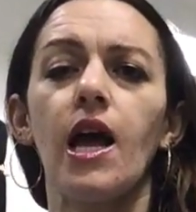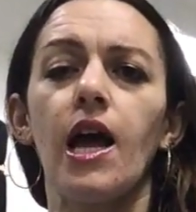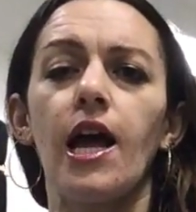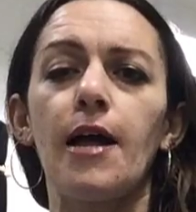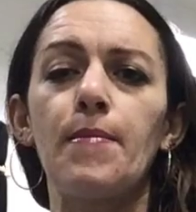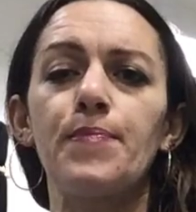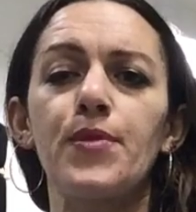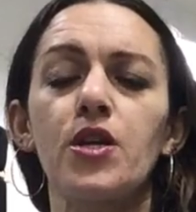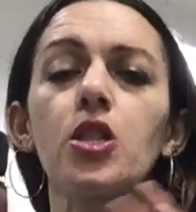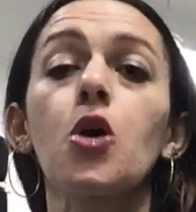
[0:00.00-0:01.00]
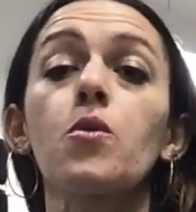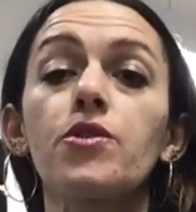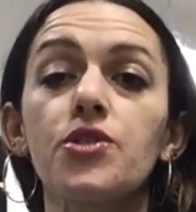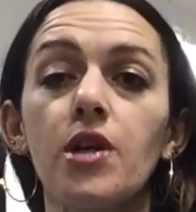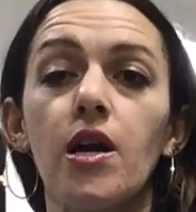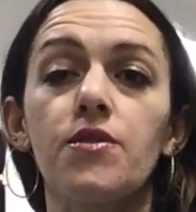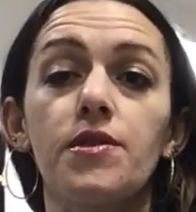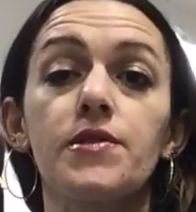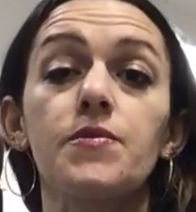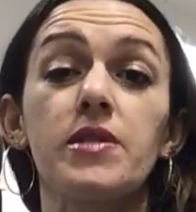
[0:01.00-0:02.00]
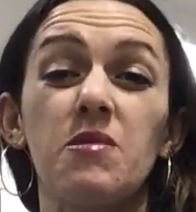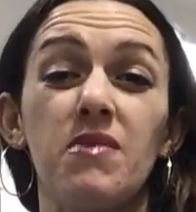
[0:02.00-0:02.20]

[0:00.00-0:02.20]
the lower chakras really